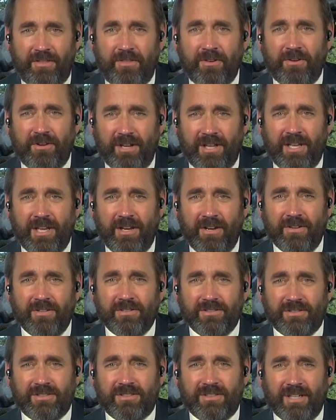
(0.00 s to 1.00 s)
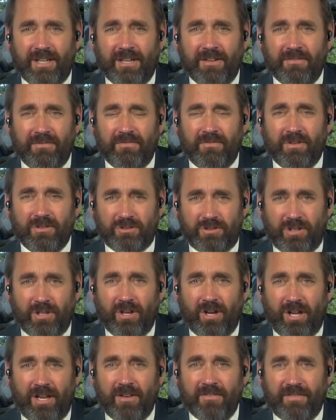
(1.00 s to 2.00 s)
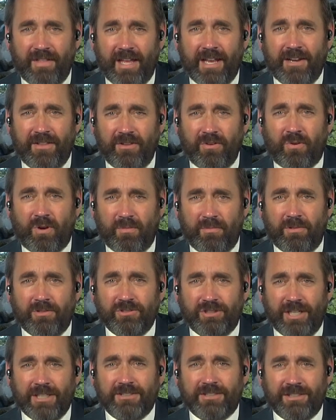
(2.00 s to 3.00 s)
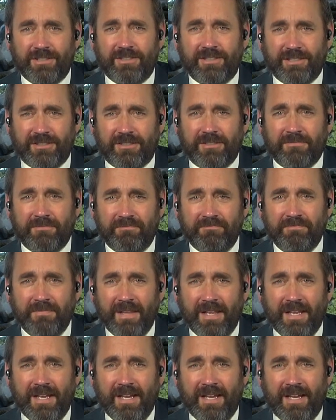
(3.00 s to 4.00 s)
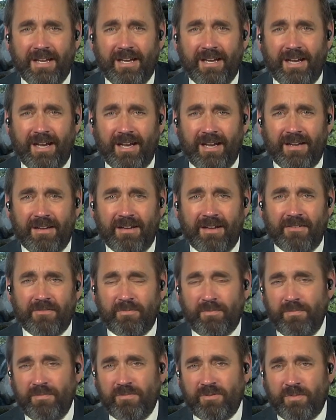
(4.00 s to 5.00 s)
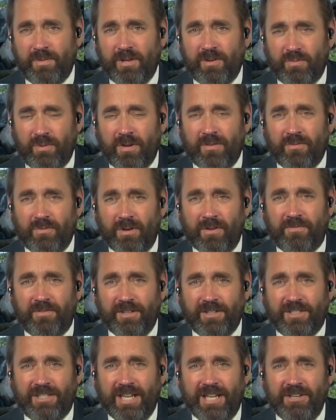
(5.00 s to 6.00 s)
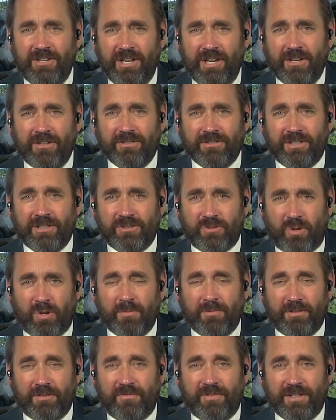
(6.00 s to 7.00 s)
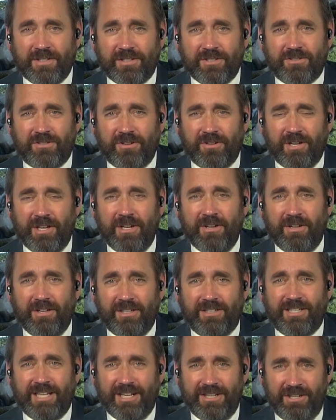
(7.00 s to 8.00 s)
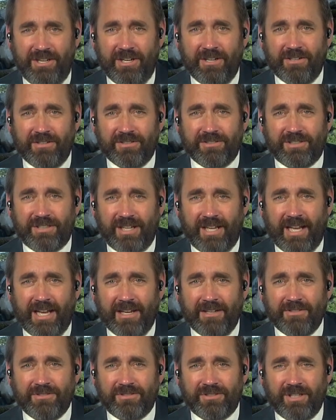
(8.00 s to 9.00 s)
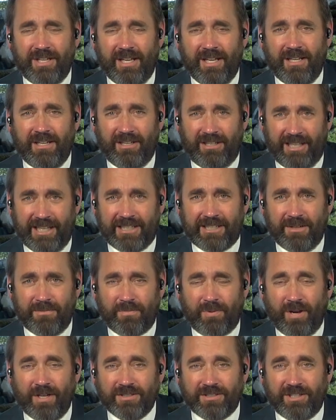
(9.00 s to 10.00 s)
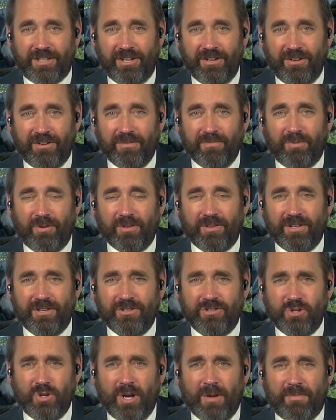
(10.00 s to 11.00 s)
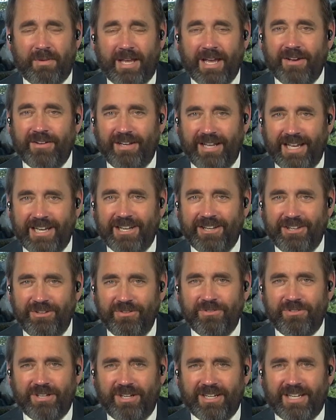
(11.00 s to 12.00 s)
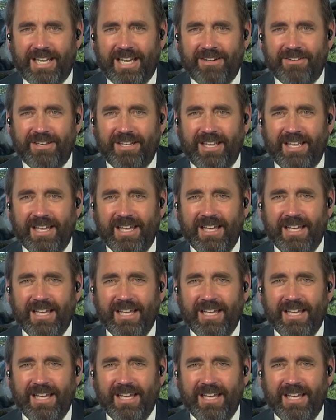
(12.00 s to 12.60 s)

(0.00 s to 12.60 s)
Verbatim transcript: 30 years, uh, virtually all of that in the criminal justice system. Uh, I've spent roughly 10 years as a criminal defense attorney, 10 years as an elected prosecutor, both in Juab County and in Utah County.